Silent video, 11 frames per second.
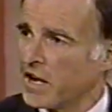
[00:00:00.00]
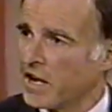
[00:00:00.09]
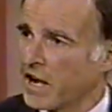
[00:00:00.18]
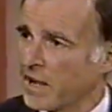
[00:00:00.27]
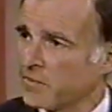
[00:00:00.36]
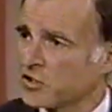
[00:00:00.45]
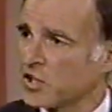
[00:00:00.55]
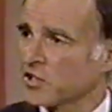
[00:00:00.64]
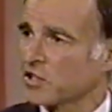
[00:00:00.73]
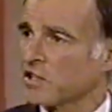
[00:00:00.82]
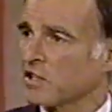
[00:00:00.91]
I was
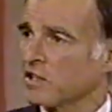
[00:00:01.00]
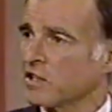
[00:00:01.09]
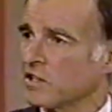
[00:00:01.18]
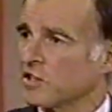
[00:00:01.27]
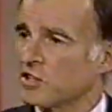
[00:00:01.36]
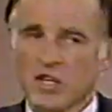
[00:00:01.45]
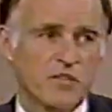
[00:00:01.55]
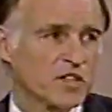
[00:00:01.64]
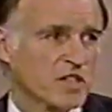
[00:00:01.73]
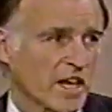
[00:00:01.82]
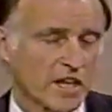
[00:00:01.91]
just the chief
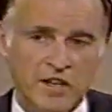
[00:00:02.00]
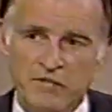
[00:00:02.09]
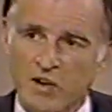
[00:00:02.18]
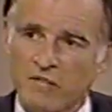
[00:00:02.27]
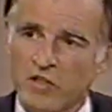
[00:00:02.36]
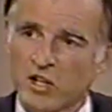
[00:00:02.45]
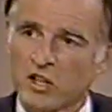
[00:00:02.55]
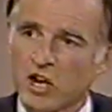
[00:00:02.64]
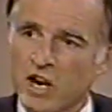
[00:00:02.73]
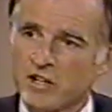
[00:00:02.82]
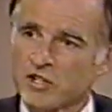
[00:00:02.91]
executive of the
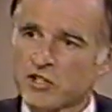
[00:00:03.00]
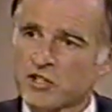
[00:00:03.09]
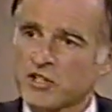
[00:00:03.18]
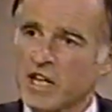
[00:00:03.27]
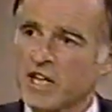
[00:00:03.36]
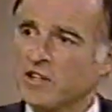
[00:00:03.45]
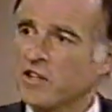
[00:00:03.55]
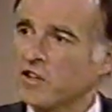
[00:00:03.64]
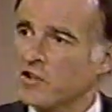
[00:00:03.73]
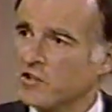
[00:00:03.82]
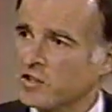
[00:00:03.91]
largest state in the
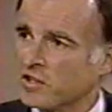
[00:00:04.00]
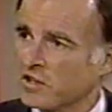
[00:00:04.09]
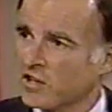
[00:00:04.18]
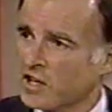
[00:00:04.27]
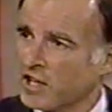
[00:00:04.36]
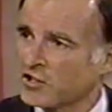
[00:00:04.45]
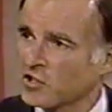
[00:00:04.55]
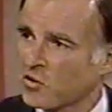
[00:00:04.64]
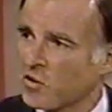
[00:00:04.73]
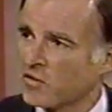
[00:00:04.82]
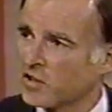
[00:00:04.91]
Union. It's
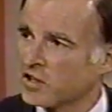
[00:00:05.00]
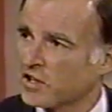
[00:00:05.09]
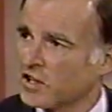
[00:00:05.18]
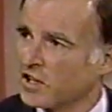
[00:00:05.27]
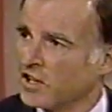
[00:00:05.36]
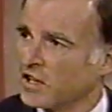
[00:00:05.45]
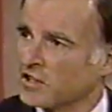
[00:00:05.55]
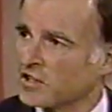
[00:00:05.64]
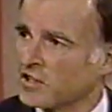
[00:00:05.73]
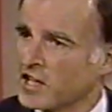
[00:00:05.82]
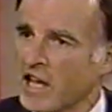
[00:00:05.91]
equivalent
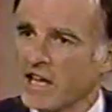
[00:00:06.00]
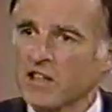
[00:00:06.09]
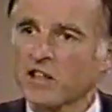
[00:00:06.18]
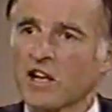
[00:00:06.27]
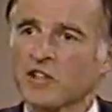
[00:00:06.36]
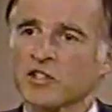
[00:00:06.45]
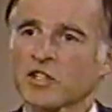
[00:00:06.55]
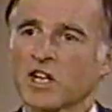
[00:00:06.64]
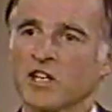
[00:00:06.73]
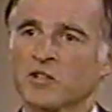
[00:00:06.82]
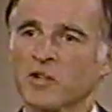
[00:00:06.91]
to the eighth largest
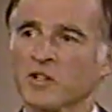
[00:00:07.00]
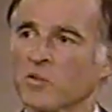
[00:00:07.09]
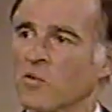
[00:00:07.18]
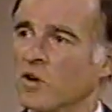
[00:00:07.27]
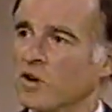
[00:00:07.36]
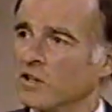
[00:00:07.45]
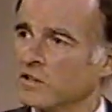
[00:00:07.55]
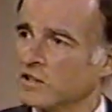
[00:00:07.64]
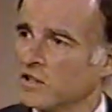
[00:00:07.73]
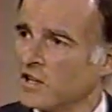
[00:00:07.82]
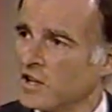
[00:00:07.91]
country in the world.
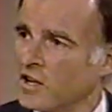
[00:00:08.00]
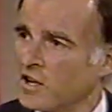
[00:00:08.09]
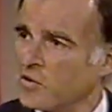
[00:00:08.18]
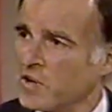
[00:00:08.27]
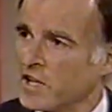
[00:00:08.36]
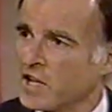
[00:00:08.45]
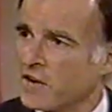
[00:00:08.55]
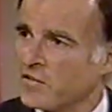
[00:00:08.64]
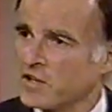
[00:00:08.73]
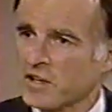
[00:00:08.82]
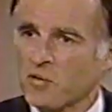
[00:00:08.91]
We
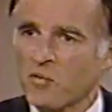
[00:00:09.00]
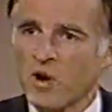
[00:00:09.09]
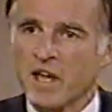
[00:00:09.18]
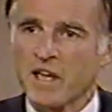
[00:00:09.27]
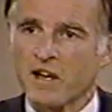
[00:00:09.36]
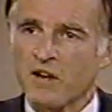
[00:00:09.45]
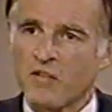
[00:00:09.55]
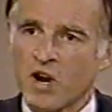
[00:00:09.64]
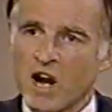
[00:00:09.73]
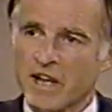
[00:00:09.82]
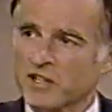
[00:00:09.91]
govern in a way of
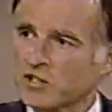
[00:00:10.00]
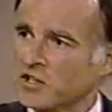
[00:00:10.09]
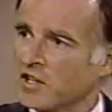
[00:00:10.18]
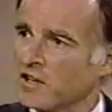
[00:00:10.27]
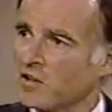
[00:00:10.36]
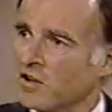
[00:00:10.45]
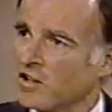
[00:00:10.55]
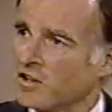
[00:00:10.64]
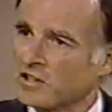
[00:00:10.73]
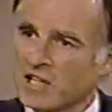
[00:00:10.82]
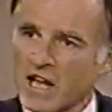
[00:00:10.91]
honesty,
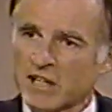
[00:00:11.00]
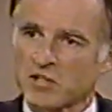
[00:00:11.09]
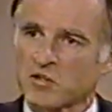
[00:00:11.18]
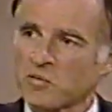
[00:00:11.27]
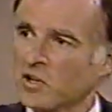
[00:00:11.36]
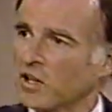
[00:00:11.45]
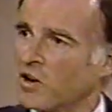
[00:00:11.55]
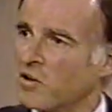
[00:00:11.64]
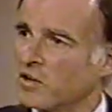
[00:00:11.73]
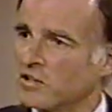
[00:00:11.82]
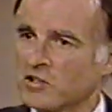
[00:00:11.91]
the taxes were
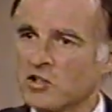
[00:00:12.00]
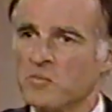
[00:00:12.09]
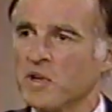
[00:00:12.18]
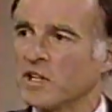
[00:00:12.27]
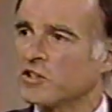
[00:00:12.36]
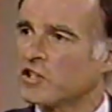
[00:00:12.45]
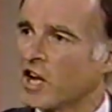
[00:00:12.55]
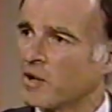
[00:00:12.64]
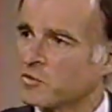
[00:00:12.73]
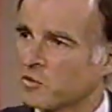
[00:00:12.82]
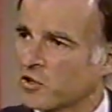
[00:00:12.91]
lowered. Two million
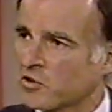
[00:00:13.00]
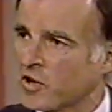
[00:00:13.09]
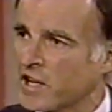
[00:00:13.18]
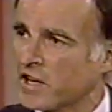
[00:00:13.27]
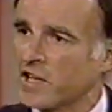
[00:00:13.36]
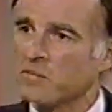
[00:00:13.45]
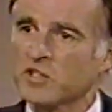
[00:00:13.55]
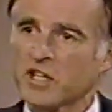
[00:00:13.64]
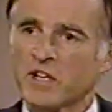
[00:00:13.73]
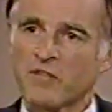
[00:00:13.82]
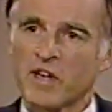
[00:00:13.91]
jobs were created. It was
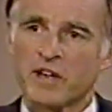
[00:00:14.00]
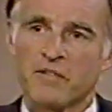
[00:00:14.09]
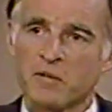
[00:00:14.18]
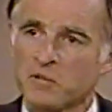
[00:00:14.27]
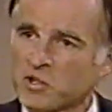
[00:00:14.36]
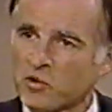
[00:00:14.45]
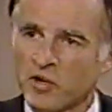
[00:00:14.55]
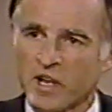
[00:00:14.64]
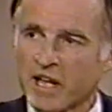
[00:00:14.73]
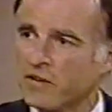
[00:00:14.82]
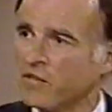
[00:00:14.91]
innovative. It was
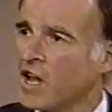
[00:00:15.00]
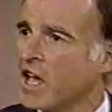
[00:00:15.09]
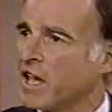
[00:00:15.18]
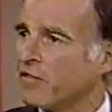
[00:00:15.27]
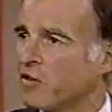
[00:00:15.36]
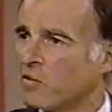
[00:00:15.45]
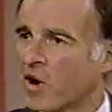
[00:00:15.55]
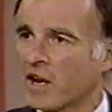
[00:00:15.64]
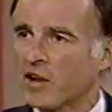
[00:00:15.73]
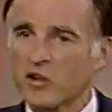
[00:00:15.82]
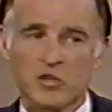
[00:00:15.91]
creative. If you want
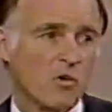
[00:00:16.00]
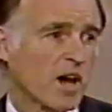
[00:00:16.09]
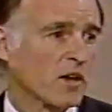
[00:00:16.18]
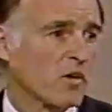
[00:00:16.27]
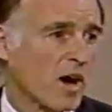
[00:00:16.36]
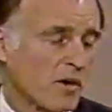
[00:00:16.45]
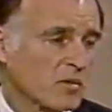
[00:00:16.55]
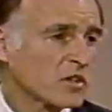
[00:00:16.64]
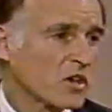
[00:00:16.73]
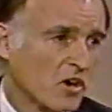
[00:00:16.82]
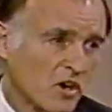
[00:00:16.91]
to know, do I go out
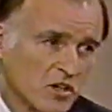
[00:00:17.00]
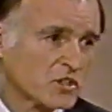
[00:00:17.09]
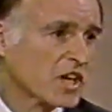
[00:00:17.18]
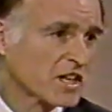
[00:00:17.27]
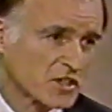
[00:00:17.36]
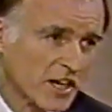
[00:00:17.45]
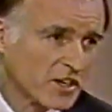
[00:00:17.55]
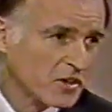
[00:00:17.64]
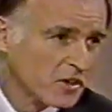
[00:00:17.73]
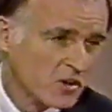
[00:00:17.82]
with girls? Yes, I do.